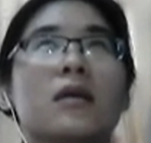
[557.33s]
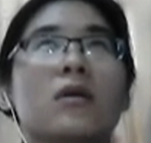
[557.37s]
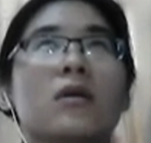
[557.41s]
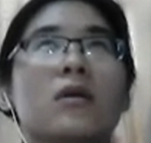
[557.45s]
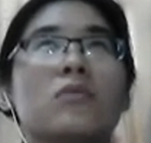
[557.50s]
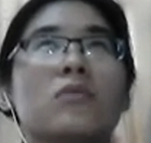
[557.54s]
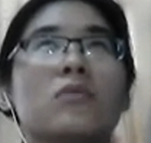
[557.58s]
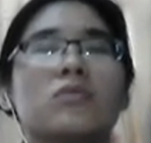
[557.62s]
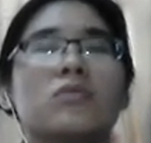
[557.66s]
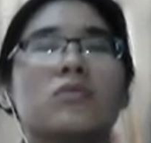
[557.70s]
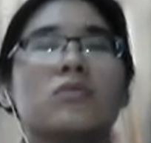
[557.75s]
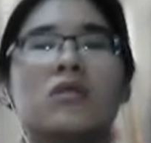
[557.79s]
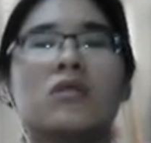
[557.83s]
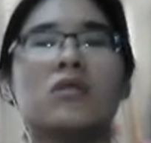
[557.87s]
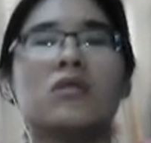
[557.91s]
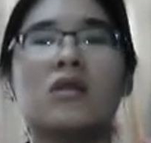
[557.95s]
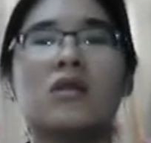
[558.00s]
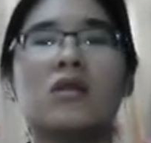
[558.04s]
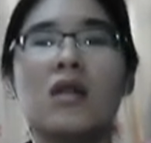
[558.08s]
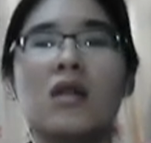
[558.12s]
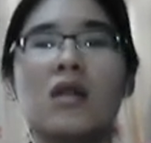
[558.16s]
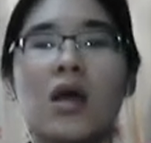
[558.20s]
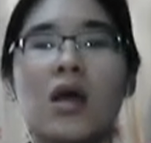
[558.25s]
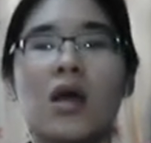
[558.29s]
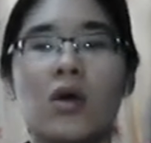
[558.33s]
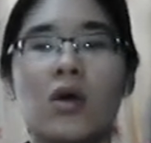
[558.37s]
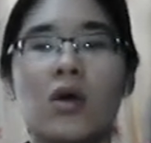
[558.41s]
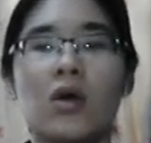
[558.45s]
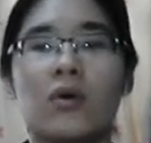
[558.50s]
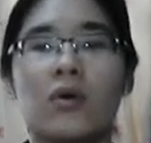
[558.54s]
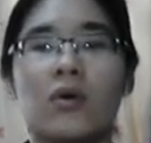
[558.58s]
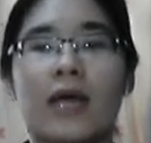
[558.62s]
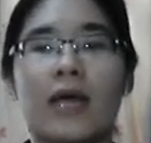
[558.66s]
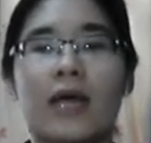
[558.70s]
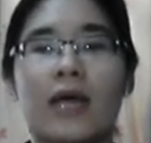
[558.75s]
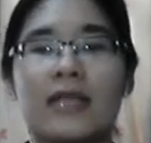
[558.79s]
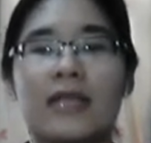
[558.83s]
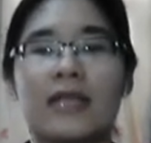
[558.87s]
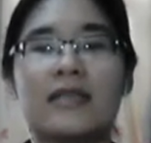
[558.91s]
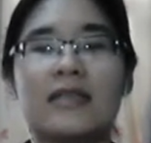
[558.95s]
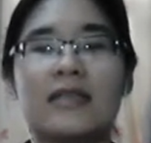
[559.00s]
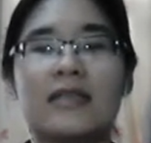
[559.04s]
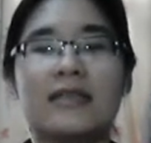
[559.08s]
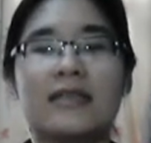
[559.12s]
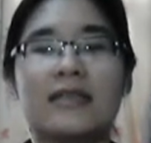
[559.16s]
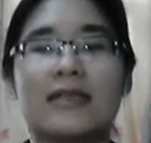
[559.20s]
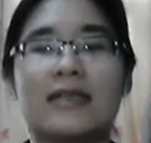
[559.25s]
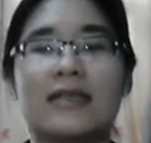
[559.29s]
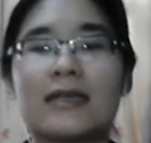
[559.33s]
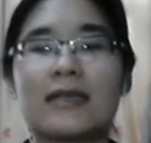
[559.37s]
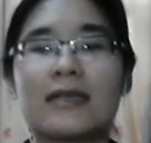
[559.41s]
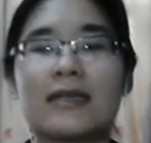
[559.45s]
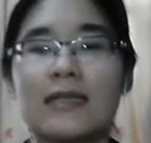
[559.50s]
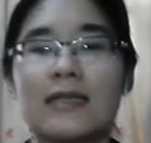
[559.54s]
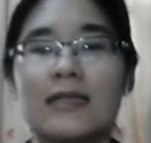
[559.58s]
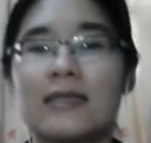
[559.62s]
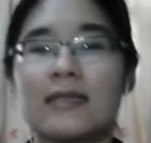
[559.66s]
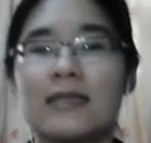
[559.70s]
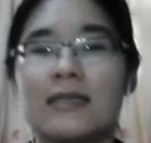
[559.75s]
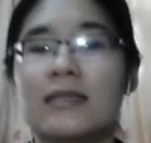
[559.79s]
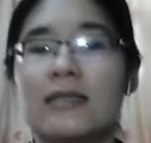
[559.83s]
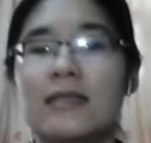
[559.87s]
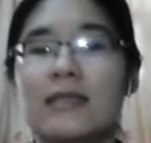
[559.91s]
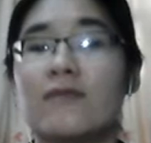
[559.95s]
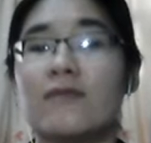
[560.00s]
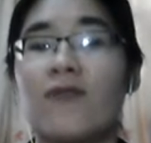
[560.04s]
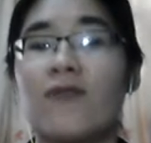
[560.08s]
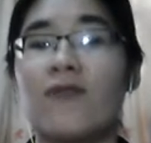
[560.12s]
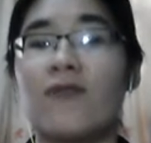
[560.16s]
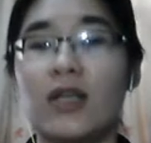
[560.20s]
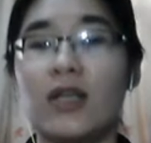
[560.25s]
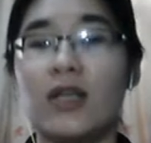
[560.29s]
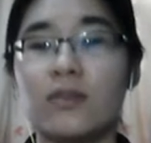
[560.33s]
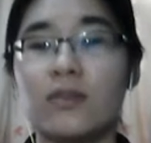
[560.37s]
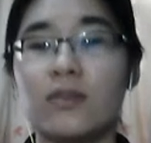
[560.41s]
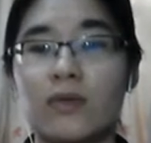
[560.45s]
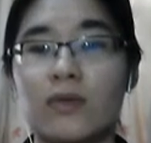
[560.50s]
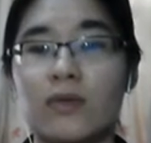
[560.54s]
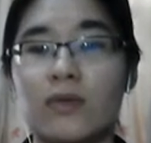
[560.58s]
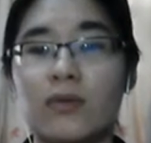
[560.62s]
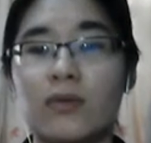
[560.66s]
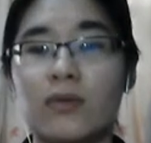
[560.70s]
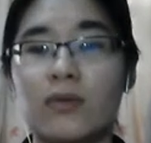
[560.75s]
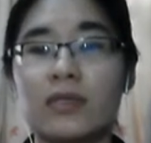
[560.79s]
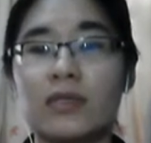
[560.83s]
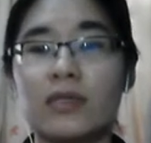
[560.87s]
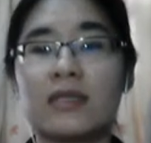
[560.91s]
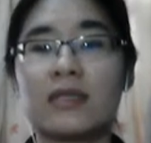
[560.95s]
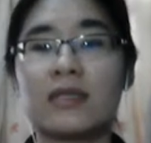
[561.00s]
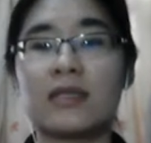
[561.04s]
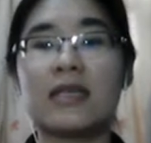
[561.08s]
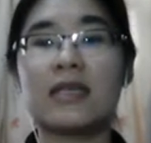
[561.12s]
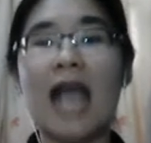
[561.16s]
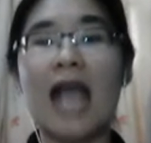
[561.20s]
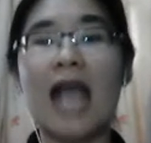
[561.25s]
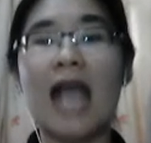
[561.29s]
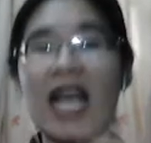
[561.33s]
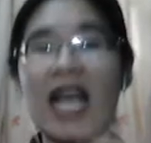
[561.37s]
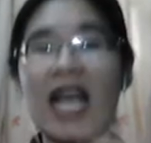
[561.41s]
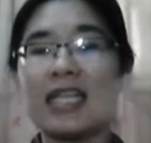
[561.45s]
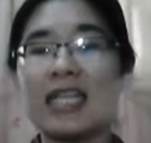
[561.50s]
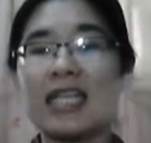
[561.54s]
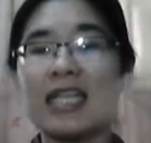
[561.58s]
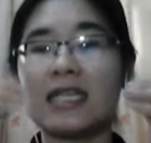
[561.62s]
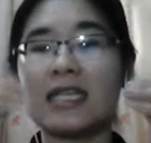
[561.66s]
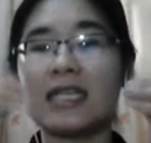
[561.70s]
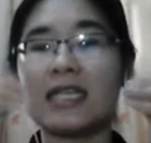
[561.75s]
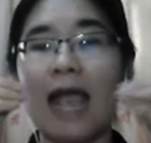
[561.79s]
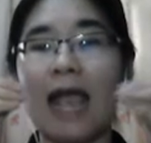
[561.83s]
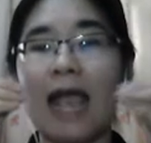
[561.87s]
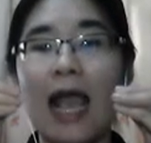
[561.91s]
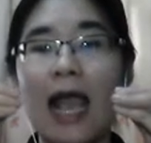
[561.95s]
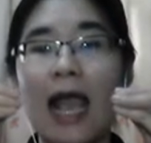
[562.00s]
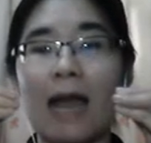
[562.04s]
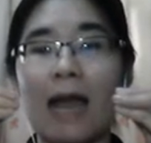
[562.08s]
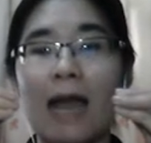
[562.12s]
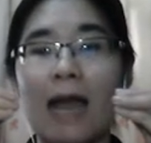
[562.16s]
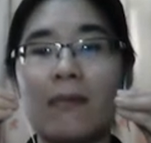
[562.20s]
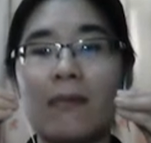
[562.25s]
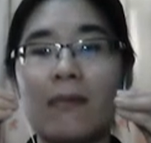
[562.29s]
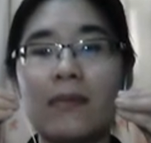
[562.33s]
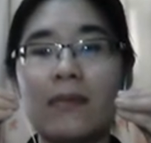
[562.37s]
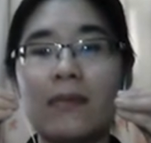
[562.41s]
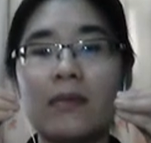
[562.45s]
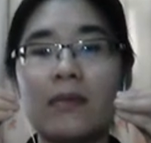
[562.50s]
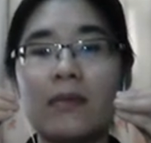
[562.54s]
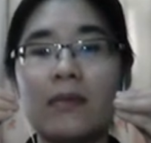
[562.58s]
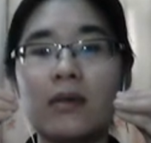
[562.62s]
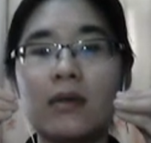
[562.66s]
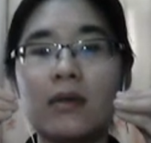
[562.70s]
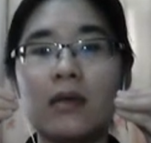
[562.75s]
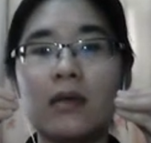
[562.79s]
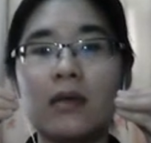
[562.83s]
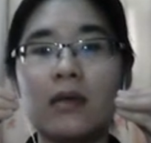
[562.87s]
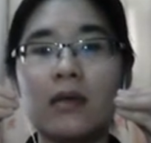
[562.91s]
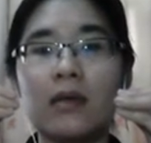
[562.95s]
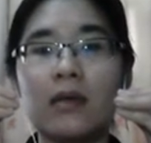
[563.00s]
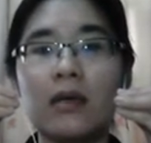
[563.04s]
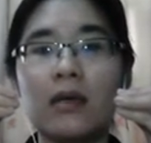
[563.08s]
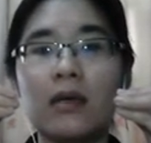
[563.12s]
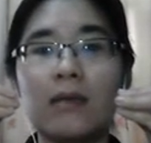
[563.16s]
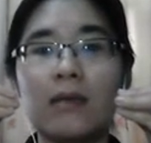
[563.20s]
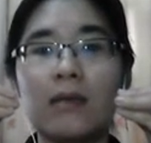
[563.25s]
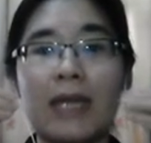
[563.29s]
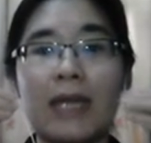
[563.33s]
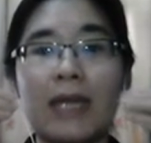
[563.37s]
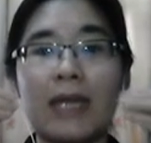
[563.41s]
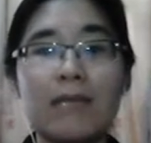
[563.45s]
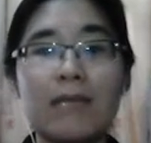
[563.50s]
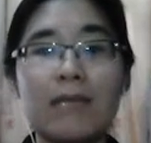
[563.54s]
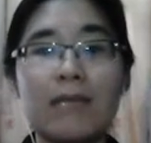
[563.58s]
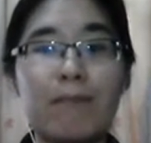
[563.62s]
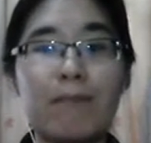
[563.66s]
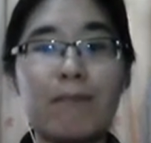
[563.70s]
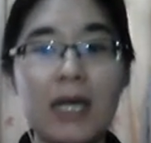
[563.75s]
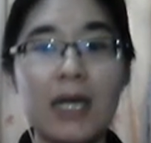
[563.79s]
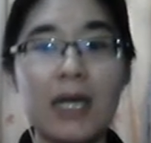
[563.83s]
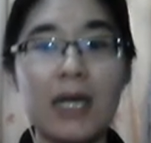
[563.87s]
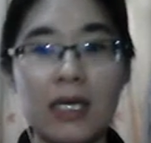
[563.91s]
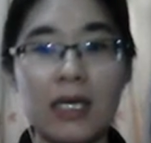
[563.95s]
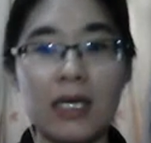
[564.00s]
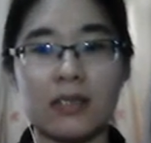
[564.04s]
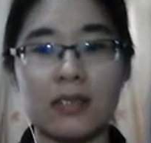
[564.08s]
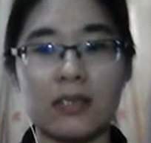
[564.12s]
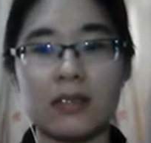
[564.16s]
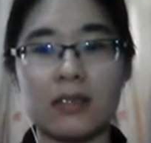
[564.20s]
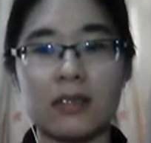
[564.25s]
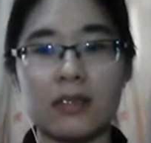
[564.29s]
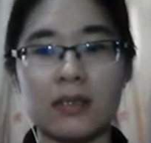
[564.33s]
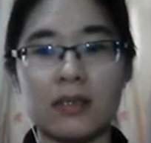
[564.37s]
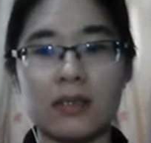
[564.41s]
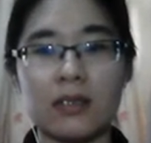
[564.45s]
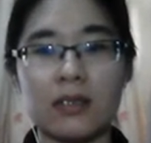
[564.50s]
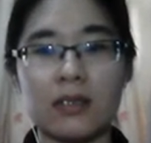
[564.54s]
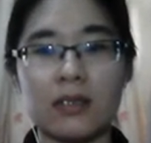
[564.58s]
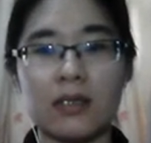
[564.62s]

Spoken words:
Oh no! And his greens, his vegetable, was eaten up by the birds.